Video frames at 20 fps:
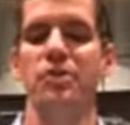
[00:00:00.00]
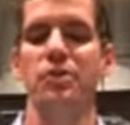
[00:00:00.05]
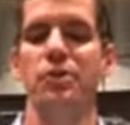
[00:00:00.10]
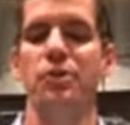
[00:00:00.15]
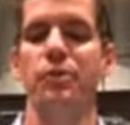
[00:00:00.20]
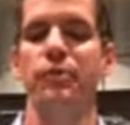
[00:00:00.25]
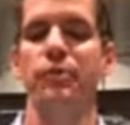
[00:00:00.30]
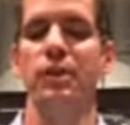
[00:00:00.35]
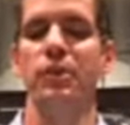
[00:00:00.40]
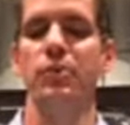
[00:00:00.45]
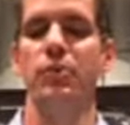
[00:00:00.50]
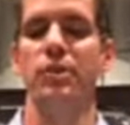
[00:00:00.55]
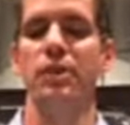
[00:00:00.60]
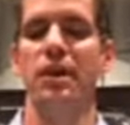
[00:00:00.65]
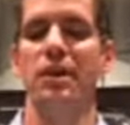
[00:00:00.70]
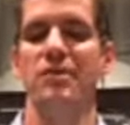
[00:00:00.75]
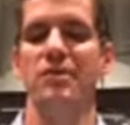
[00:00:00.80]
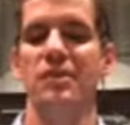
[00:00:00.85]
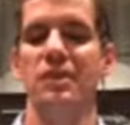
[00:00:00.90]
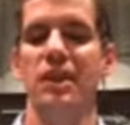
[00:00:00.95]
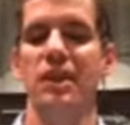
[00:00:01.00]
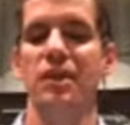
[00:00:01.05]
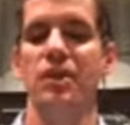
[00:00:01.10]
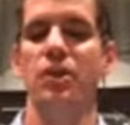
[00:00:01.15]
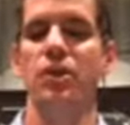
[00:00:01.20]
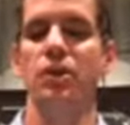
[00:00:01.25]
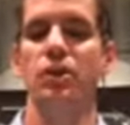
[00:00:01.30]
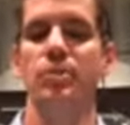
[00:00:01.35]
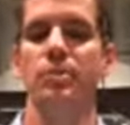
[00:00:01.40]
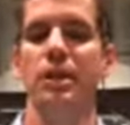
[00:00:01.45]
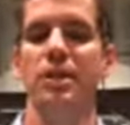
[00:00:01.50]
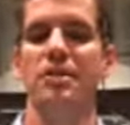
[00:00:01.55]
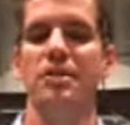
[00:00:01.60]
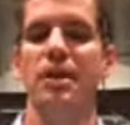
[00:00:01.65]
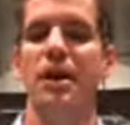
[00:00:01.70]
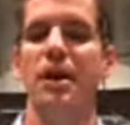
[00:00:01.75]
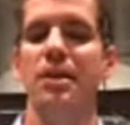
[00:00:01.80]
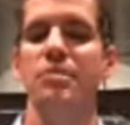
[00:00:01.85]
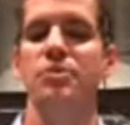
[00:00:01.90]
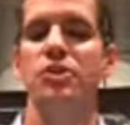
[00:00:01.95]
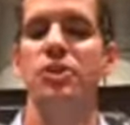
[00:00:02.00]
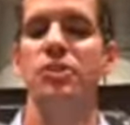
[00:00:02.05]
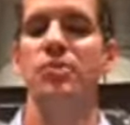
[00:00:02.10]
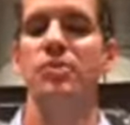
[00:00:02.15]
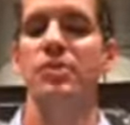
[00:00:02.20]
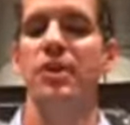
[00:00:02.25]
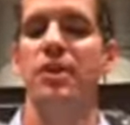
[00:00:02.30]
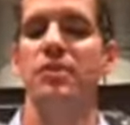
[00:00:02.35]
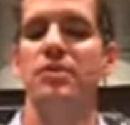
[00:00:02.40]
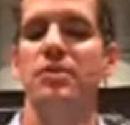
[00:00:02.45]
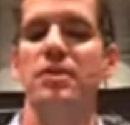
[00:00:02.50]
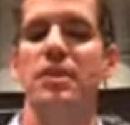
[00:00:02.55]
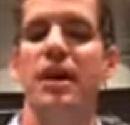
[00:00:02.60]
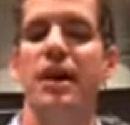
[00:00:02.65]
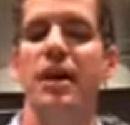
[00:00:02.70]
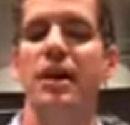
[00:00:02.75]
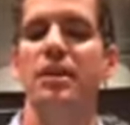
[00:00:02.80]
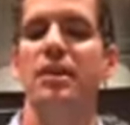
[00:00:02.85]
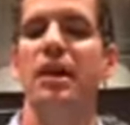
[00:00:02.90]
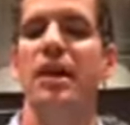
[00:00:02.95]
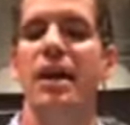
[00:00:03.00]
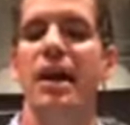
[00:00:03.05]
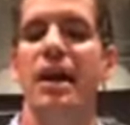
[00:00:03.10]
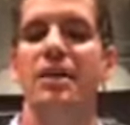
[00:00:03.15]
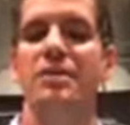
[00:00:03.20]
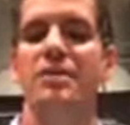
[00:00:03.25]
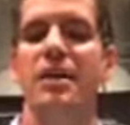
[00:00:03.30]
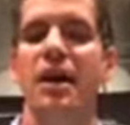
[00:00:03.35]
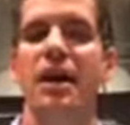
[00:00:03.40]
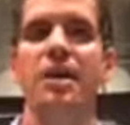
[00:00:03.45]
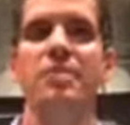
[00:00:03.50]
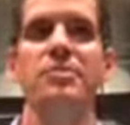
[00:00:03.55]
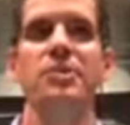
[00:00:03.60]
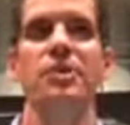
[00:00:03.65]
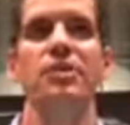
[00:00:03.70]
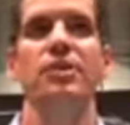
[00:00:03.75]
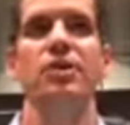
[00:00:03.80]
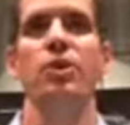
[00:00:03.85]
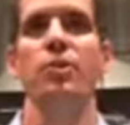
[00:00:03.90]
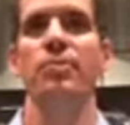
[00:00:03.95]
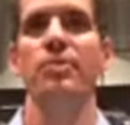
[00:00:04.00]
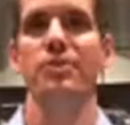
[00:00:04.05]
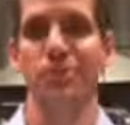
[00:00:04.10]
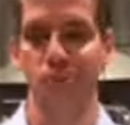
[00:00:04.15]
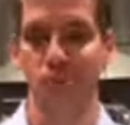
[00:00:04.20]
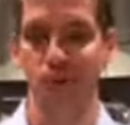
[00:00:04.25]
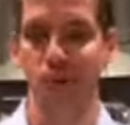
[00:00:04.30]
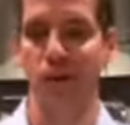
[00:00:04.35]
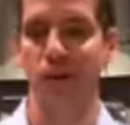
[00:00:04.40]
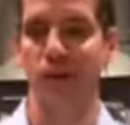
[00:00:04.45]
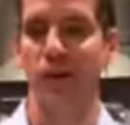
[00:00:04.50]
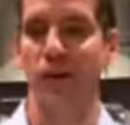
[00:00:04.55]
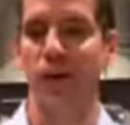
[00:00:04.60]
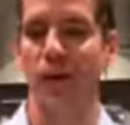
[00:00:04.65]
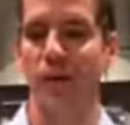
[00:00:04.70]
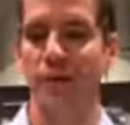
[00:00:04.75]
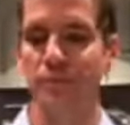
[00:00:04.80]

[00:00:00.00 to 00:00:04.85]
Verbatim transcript: Her feet would not stay at home. At times she was outside, at times in the open square,